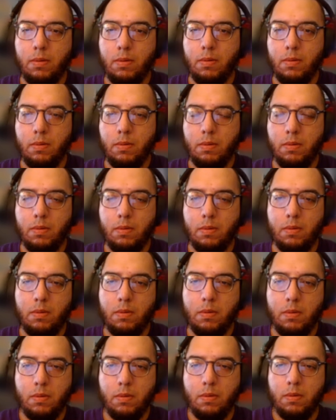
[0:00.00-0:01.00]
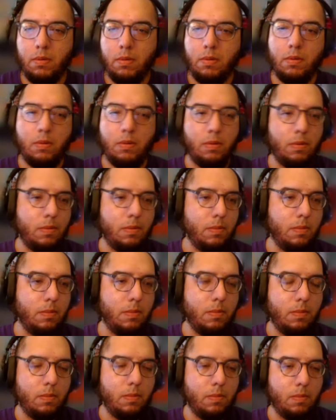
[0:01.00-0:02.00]

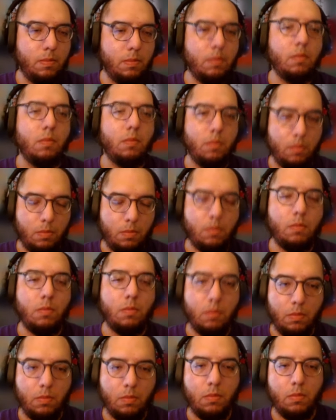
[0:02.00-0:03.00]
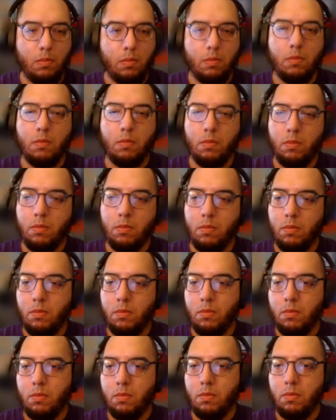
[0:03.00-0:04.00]
(not speaking)